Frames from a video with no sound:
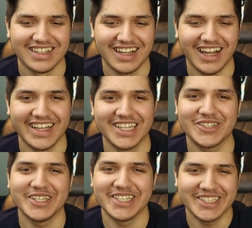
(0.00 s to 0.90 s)
Ah, the
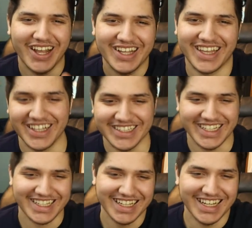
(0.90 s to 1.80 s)
twins are so cute. It's
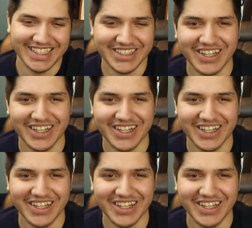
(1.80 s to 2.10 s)
like, ah, it's so